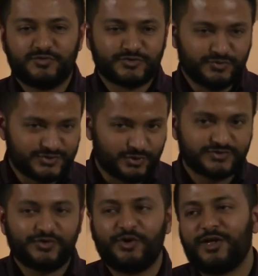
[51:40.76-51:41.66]

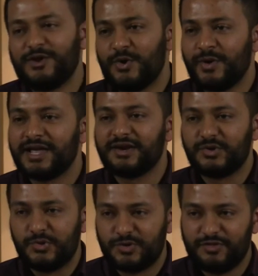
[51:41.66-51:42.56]
resourceful and knowing how to
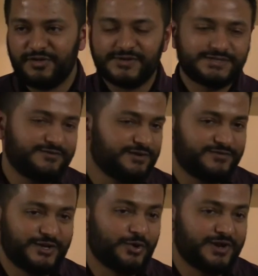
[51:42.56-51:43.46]
Google things even if
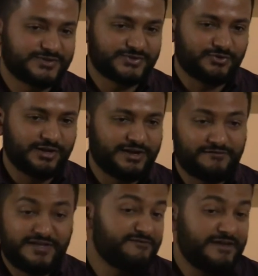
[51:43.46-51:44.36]
they don't necessarily,
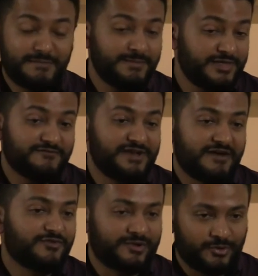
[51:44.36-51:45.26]
they, they, maybe they've
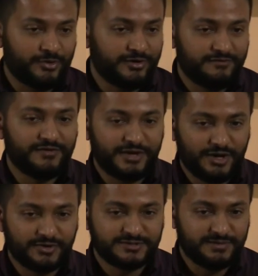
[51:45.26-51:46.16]
never recorded a
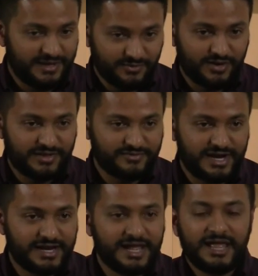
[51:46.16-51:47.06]
video to begin with,
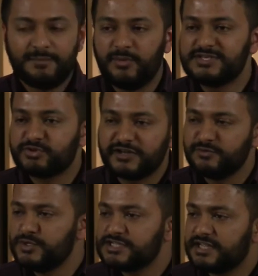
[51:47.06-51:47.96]
right? But we,
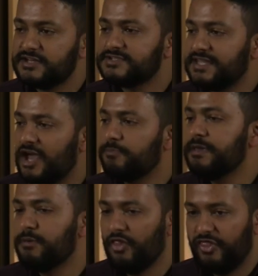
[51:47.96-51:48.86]
we just like to see how
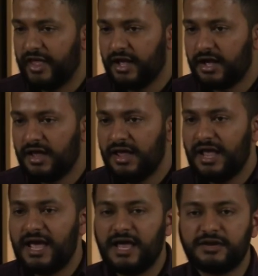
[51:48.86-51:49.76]
people think
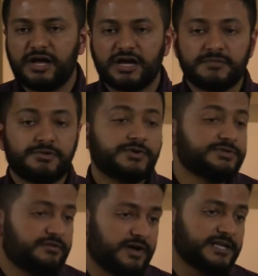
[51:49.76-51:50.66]
and uh, compose
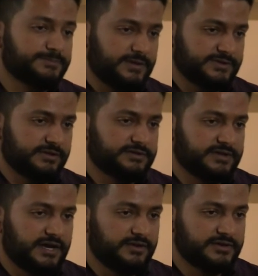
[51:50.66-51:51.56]
their thoughts basically
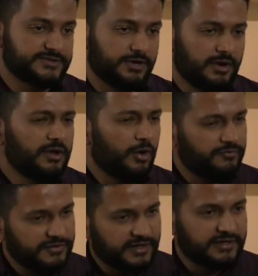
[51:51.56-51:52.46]
together. So
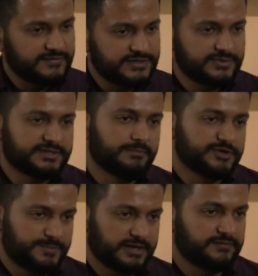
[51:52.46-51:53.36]
hopefully that gives you some
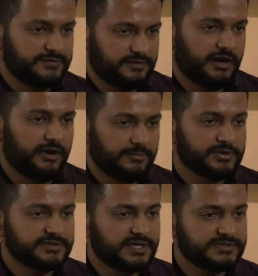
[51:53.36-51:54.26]
perspective into the hiring
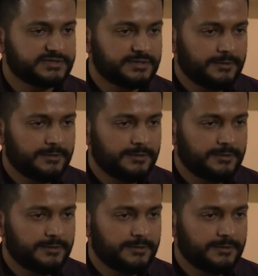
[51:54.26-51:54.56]
process.